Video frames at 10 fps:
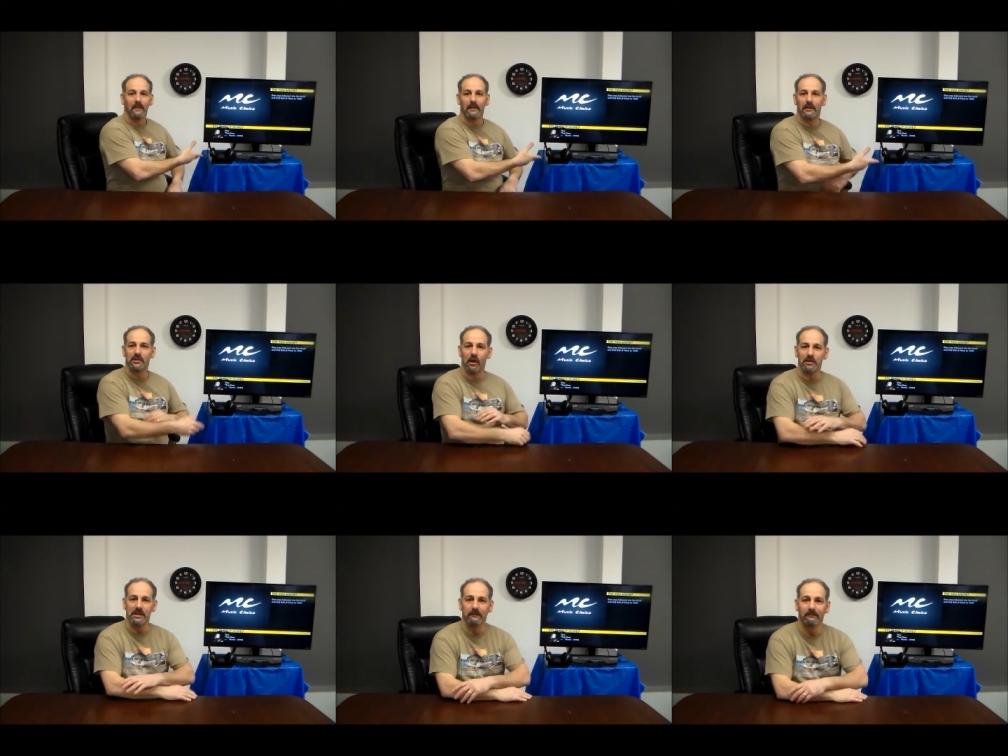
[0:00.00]
They're
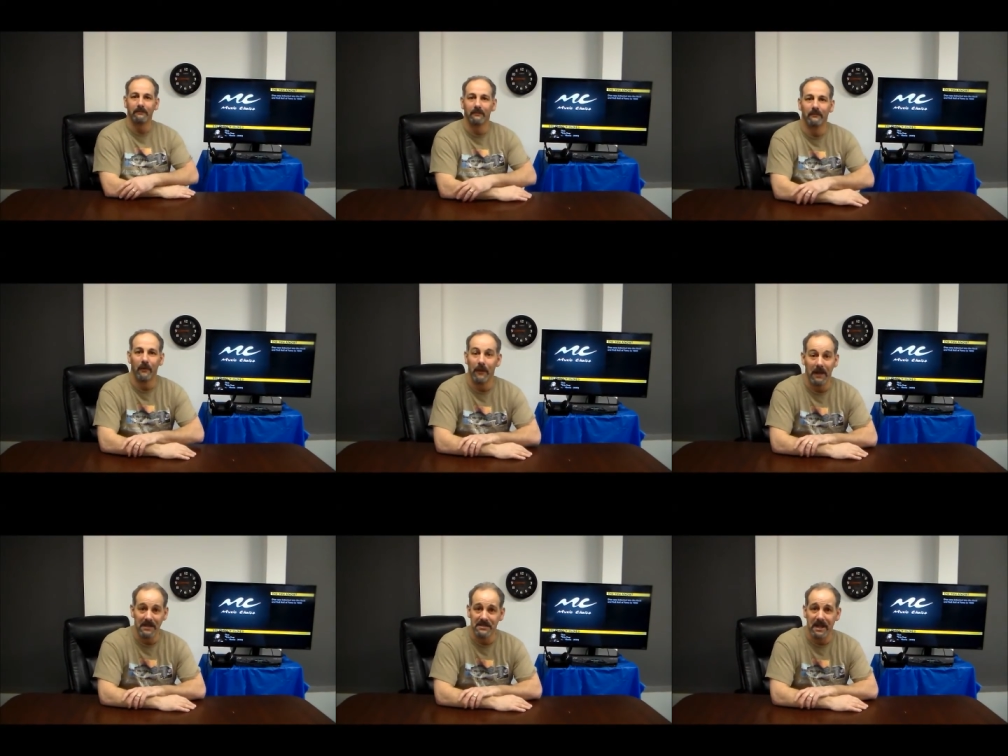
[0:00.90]
charging for the
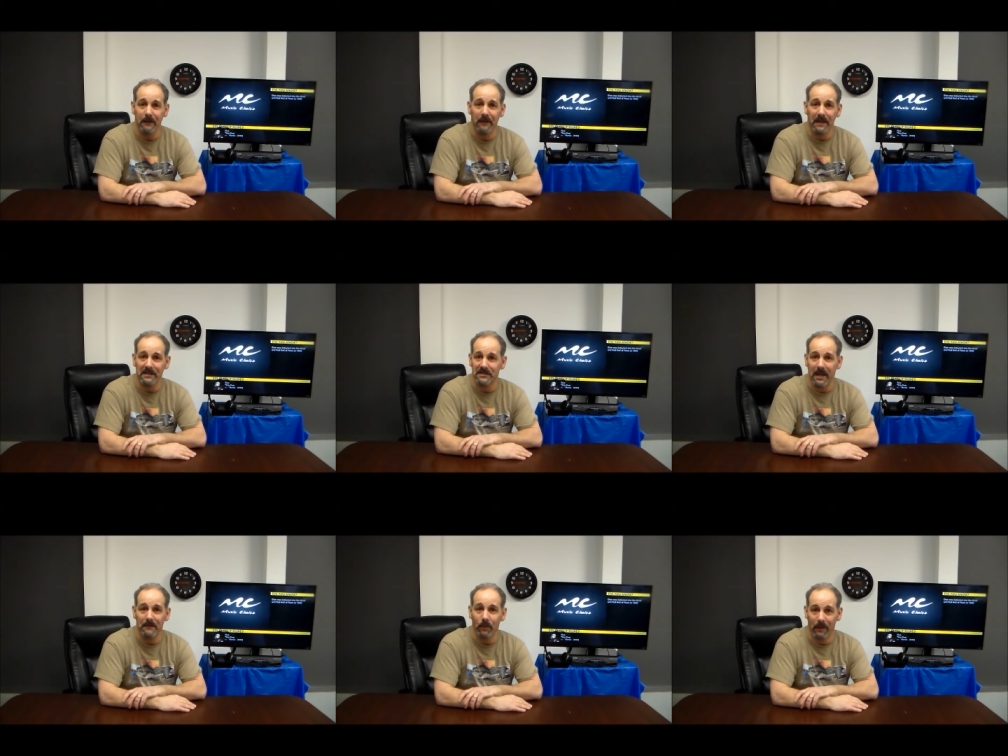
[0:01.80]
next day or the next
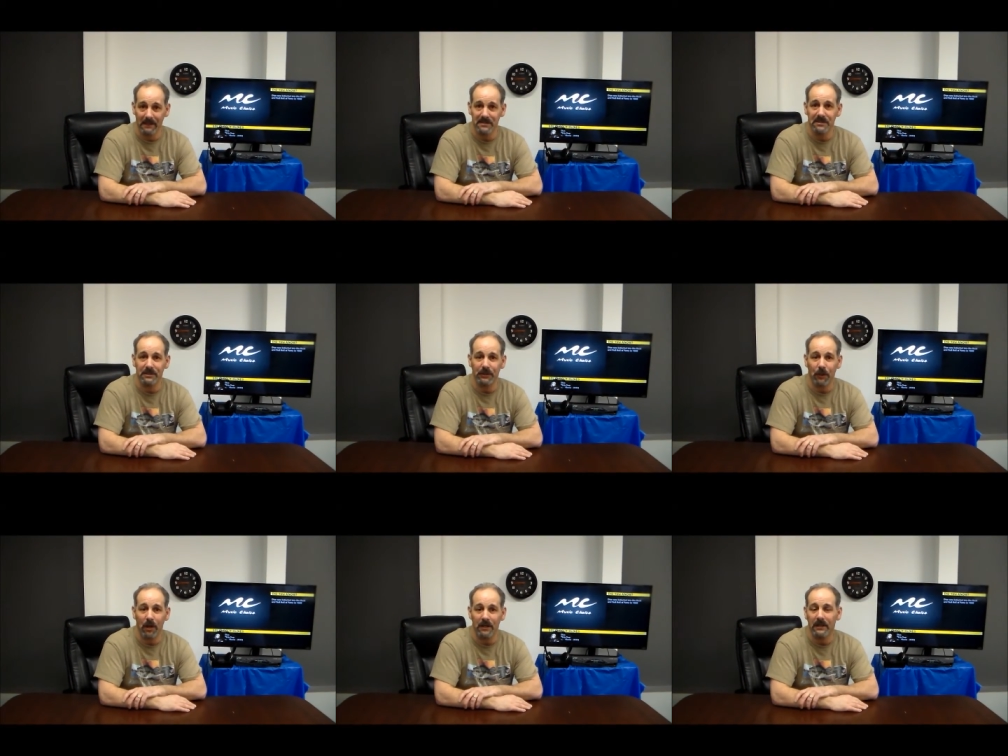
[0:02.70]
time you want to listen to
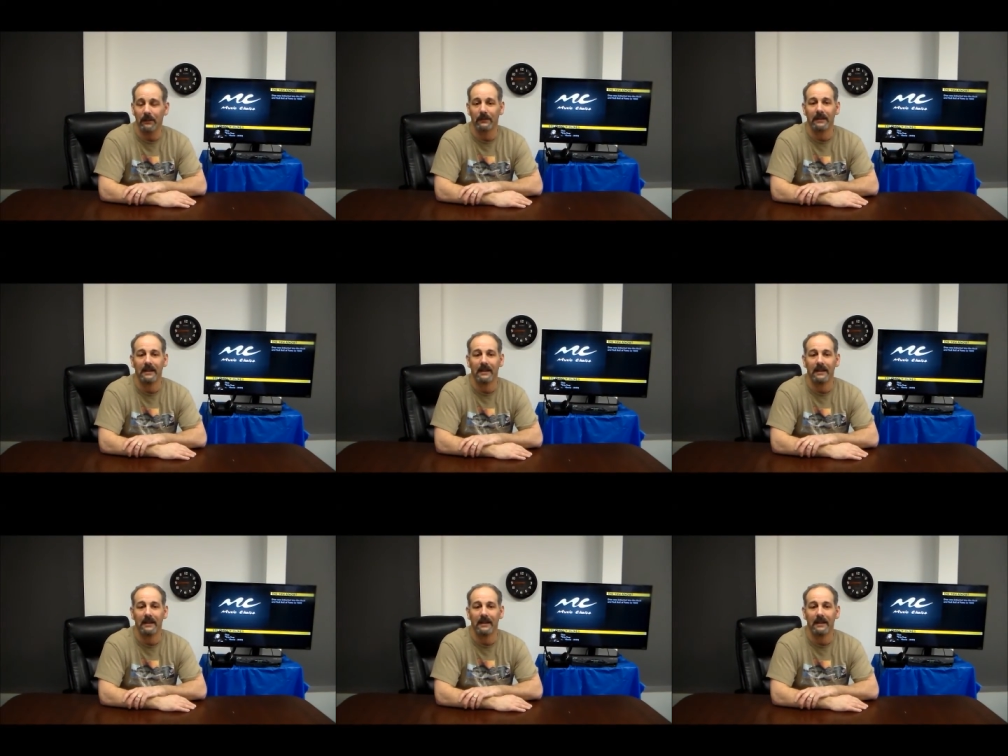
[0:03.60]
your audio.